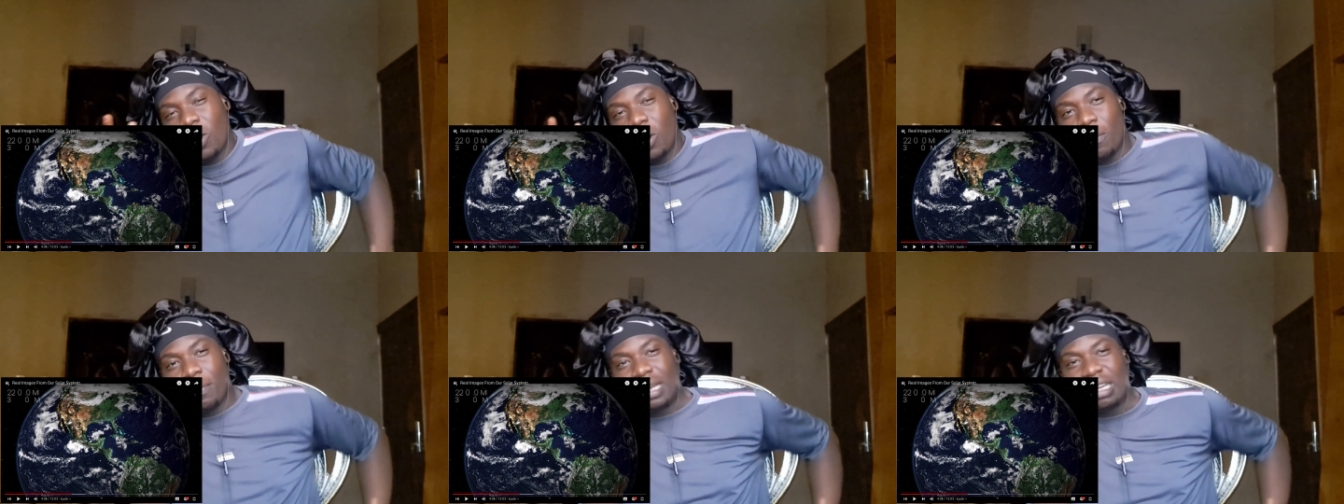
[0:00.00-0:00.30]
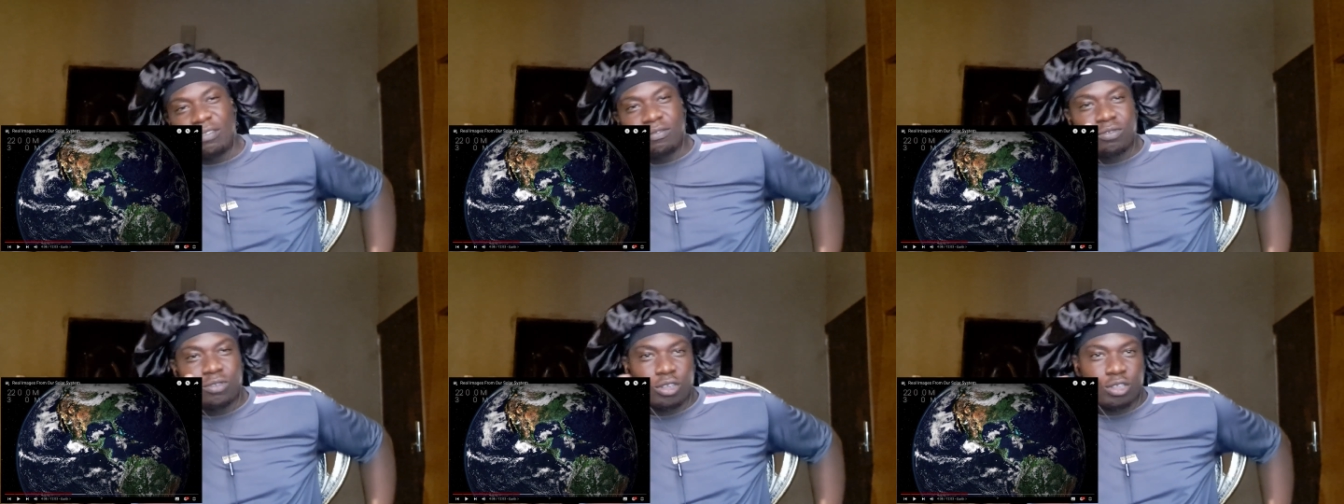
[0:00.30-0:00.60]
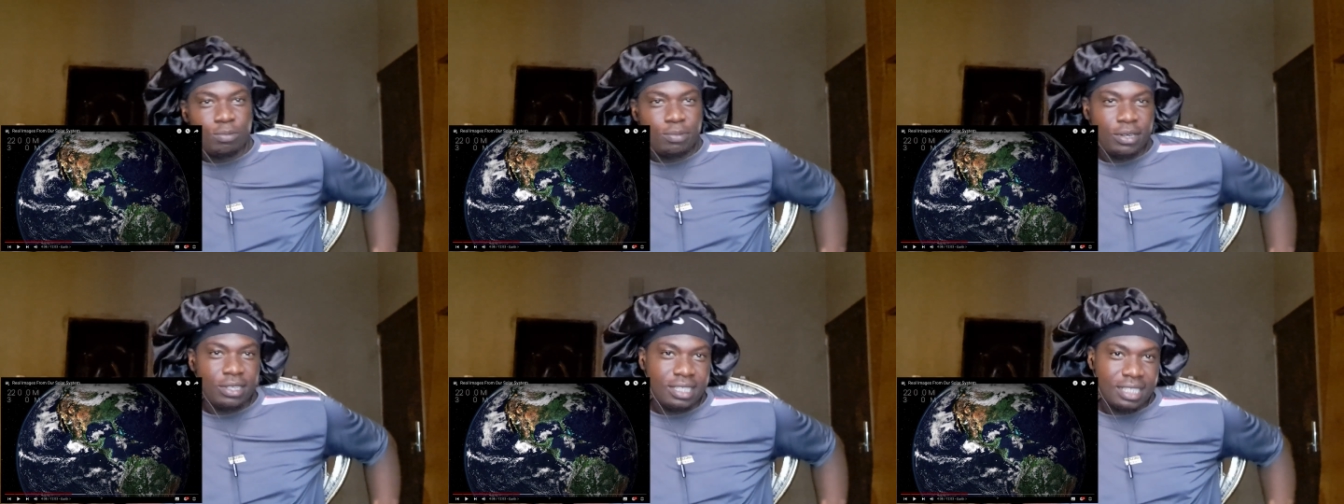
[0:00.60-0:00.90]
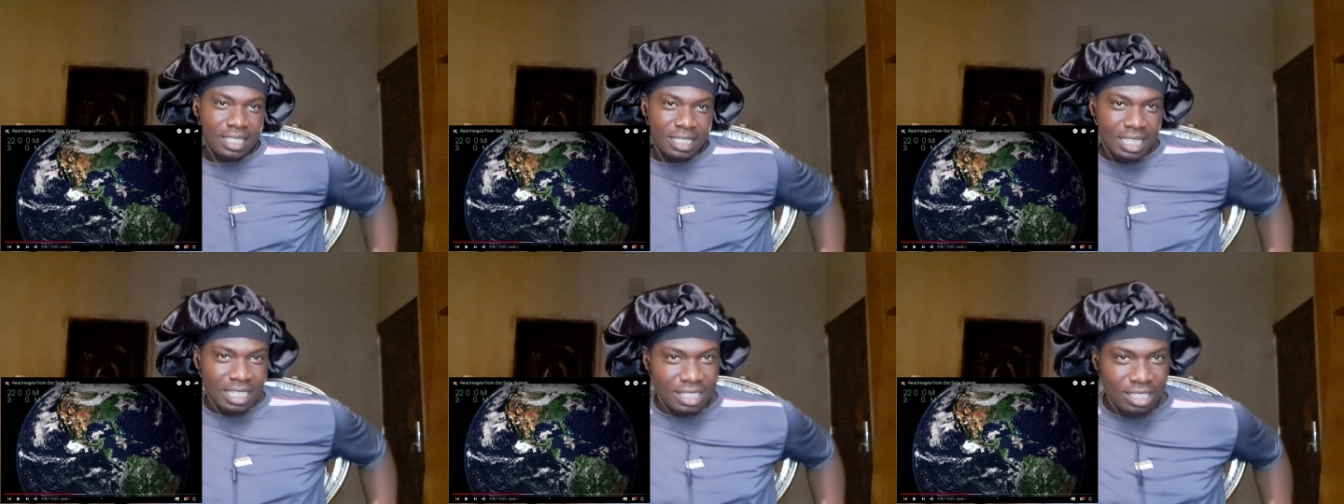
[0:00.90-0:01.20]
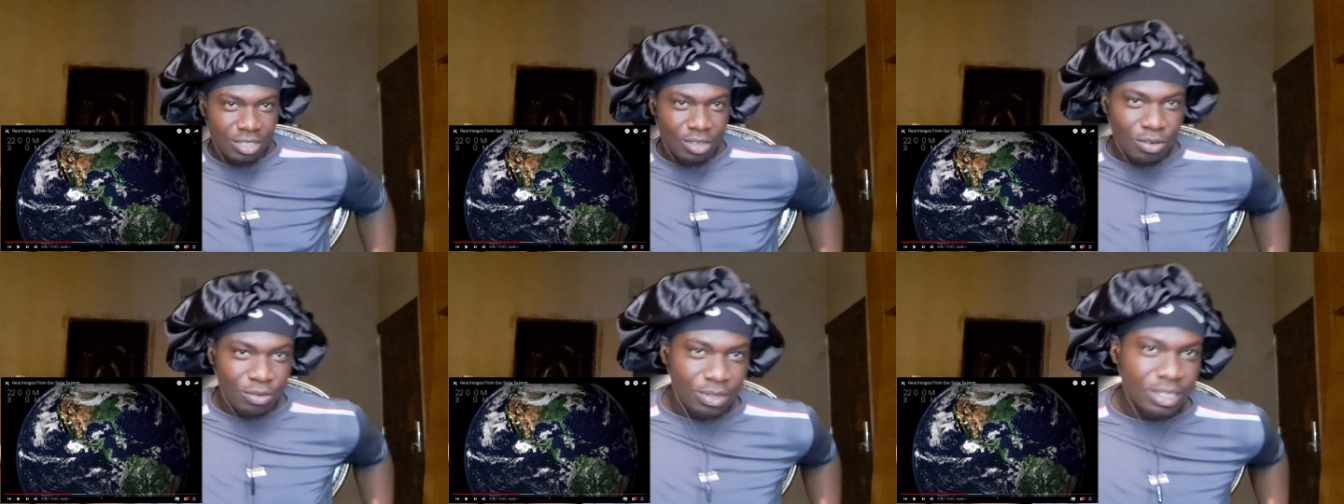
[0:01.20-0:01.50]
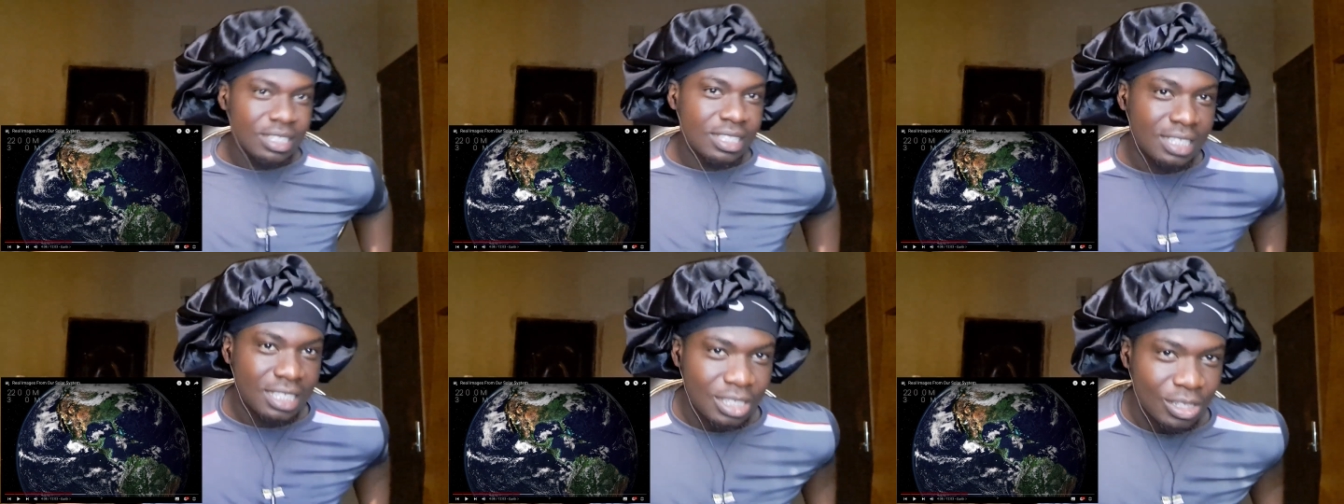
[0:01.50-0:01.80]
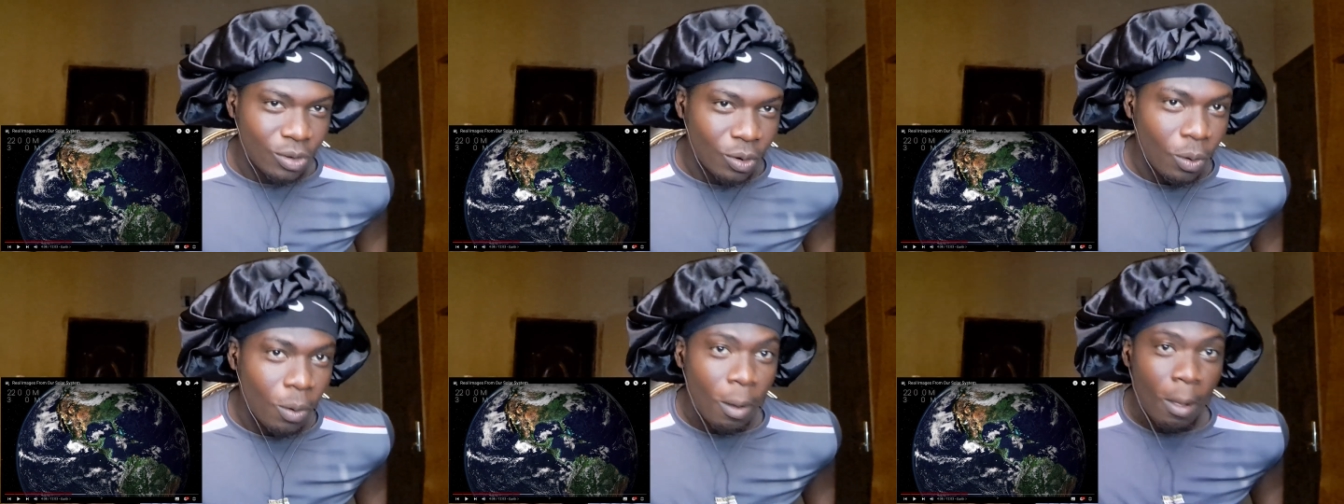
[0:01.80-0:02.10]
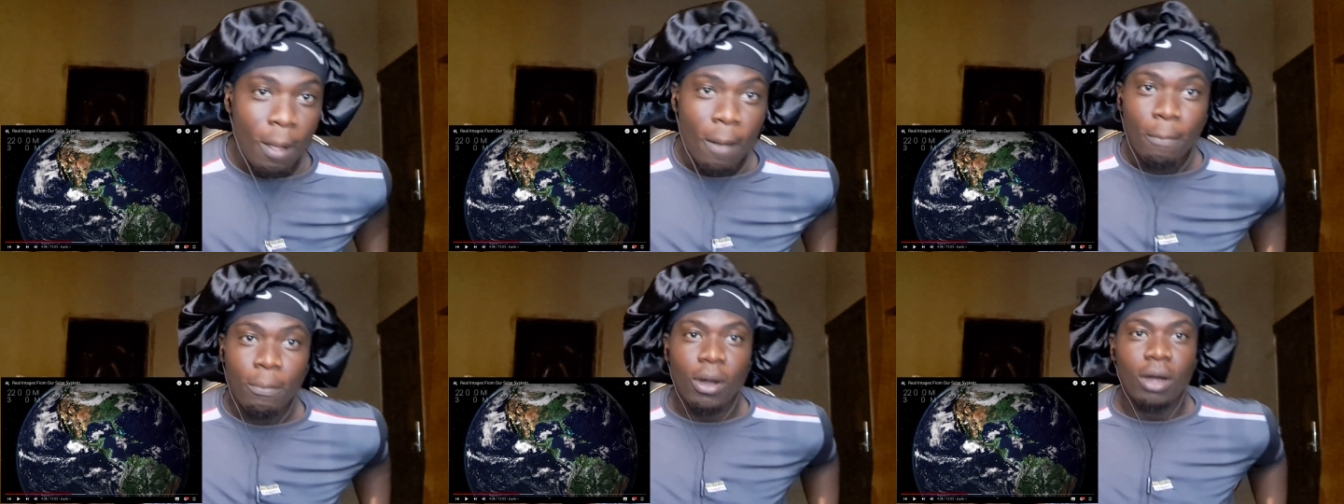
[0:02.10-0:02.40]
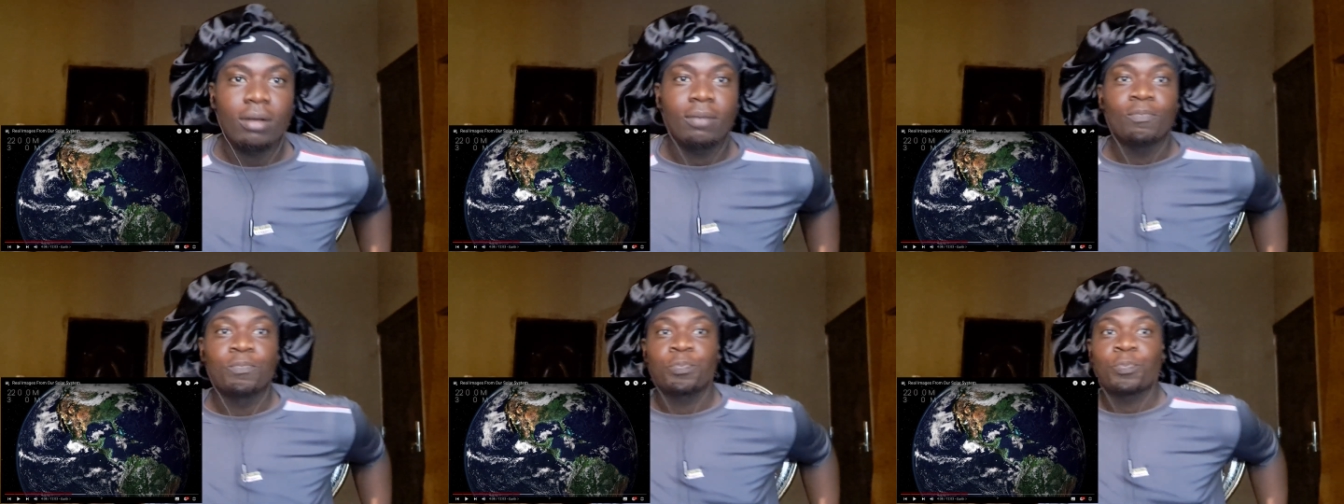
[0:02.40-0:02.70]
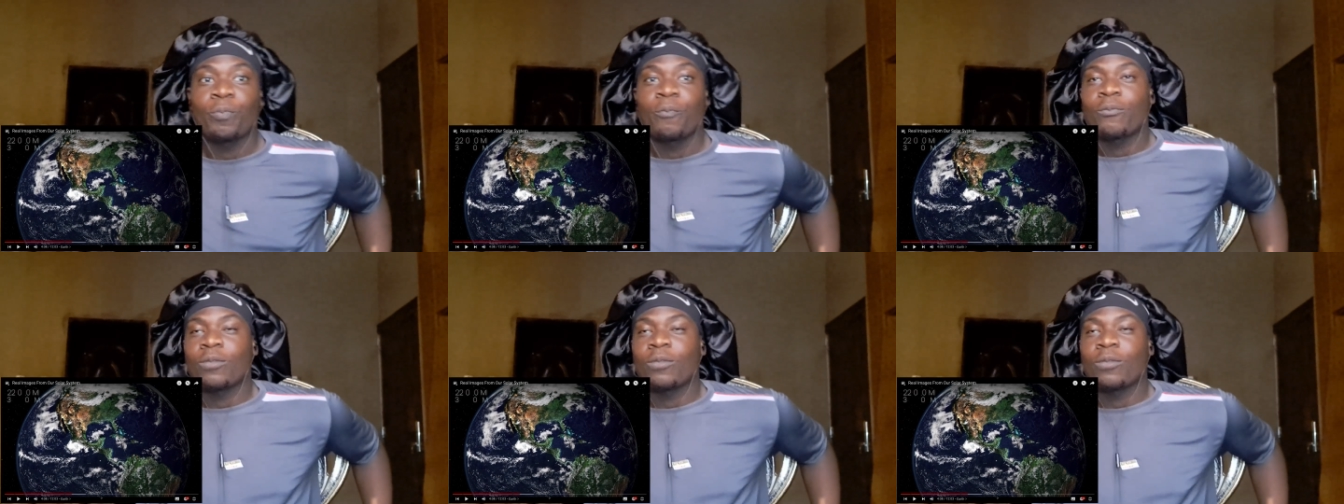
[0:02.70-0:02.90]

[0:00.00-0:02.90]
or believe conspiracies and theories, But